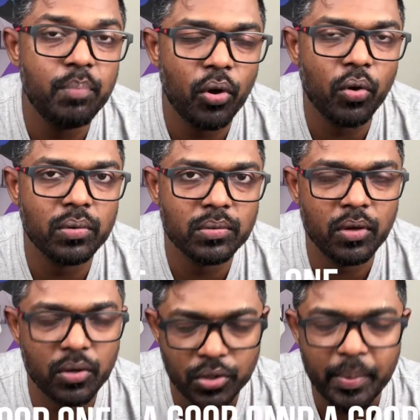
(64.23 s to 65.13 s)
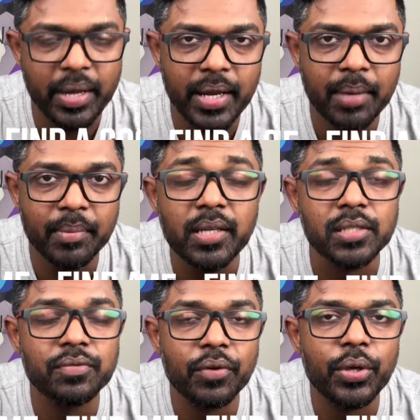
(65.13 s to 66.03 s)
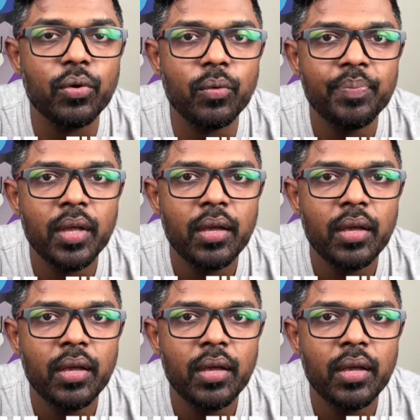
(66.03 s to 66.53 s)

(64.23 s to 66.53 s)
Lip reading: blog or domain name is for you.